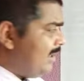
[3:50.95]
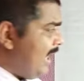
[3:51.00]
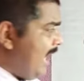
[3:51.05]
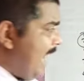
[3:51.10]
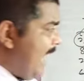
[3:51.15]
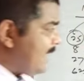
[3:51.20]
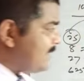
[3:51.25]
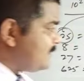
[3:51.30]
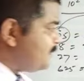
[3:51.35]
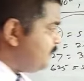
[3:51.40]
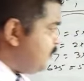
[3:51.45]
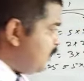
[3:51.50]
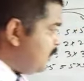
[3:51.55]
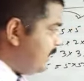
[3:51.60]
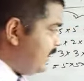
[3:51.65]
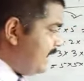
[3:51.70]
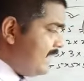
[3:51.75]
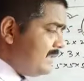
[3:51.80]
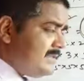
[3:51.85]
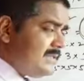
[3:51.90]

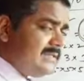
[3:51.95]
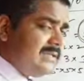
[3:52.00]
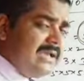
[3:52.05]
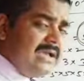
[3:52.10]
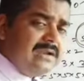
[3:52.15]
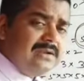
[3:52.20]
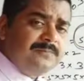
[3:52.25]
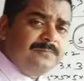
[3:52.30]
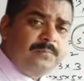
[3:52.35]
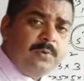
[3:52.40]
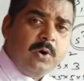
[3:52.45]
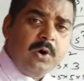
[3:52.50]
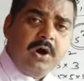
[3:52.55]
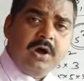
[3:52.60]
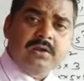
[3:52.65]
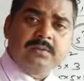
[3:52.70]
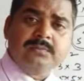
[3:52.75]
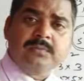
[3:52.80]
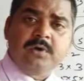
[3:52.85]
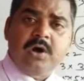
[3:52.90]
exponential
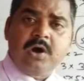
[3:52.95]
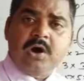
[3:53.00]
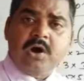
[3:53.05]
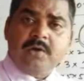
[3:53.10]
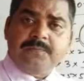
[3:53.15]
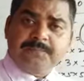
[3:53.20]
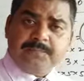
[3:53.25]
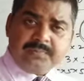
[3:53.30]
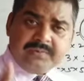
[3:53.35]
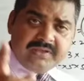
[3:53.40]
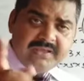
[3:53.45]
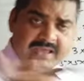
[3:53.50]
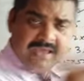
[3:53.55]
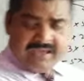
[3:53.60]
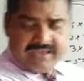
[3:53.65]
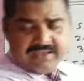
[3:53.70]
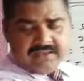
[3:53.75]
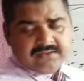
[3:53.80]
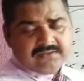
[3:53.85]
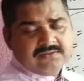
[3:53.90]
form of
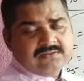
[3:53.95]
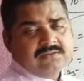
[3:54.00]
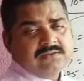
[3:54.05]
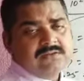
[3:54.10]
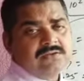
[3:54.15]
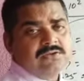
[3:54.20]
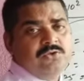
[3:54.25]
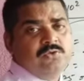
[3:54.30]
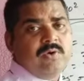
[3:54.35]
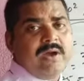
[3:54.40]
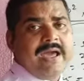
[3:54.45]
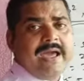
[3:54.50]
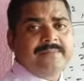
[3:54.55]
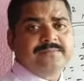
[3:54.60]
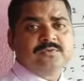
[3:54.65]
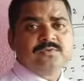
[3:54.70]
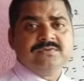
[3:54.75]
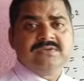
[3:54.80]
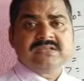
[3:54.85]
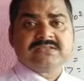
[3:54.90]
a. You
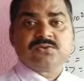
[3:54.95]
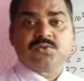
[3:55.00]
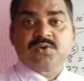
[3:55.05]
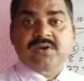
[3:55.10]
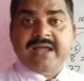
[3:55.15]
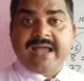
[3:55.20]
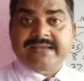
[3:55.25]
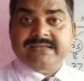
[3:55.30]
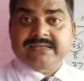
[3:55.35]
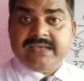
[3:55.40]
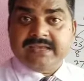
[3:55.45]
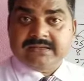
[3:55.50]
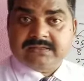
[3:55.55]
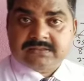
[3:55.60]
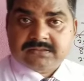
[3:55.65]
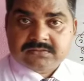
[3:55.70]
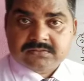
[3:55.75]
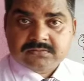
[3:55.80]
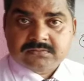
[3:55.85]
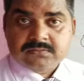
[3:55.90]
have to just write
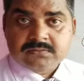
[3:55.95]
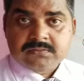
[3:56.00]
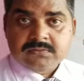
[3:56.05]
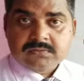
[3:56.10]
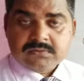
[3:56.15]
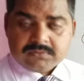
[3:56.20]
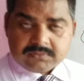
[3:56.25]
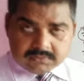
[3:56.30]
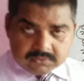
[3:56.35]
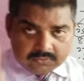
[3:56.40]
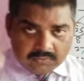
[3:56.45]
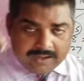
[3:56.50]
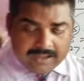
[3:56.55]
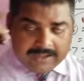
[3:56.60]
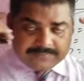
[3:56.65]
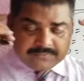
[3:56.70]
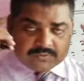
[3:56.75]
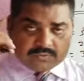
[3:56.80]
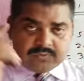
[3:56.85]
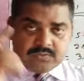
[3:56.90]
it. You
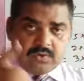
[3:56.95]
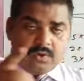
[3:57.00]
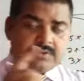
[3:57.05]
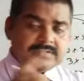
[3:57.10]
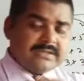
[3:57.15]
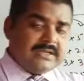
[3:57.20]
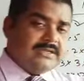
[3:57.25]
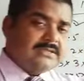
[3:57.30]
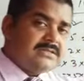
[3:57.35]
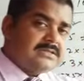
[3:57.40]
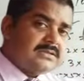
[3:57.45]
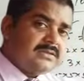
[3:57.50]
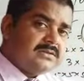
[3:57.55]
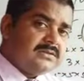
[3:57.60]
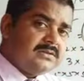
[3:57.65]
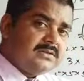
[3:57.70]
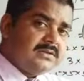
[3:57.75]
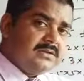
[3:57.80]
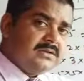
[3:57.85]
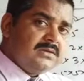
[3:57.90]
have to got it.
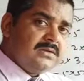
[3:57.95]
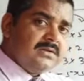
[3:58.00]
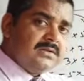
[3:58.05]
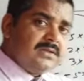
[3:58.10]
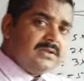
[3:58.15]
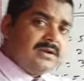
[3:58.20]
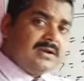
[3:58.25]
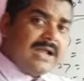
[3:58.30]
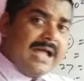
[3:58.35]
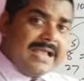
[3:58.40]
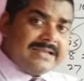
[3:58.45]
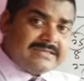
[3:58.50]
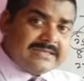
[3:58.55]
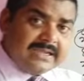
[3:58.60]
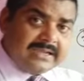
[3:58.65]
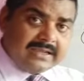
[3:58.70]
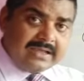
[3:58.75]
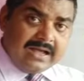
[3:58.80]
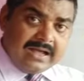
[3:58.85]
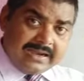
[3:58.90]

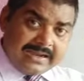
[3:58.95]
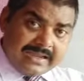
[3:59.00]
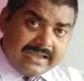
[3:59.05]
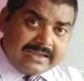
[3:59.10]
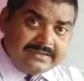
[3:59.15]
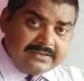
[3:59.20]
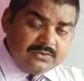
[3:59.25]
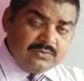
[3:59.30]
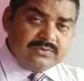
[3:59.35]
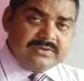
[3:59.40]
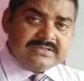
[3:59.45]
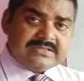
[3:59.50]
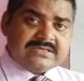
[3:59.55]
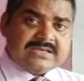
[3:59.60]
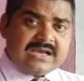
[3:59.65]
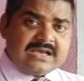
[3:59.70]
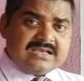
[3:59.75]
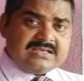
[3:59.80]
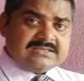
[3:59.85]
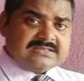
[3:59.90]
Writing, again you
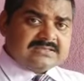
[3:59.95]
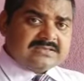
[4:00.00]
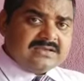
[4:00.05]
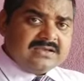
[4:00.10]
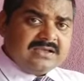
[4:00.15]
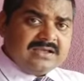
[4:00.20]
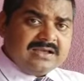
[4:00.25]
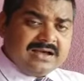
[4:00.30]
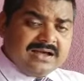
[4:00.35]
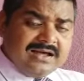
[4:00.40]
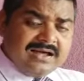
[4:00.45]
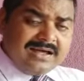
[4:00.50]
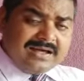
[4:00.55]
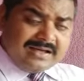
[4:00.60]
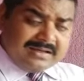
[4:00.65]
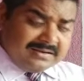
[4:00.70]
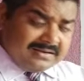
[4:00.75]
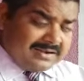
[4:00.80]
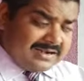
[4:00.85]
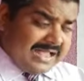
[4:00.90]
discuss
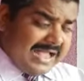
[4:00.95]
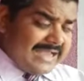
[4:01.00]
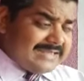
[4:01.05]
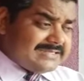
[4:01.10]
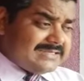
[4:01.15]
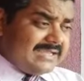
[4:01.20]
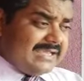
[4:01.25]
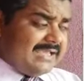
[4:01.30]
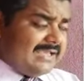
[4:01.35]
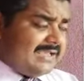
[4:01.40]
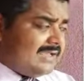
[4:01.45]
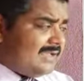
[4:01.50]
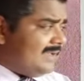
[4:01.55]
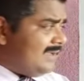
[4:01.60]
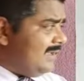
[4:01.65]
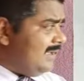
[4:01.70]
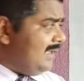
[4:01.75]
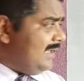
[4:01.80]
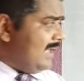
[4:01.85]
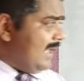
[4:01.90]

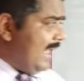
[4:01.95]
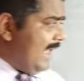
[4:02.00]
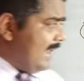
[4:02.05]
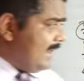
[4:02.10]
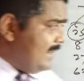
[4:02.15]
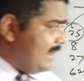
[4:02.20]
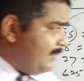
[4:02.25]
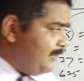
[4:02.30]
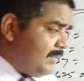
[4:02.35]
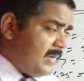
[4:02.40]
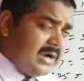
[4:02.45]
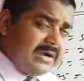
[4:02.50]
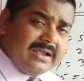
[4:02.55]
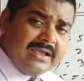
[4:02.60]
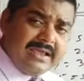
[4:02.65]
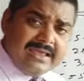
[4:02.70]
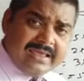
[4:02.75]
writing a number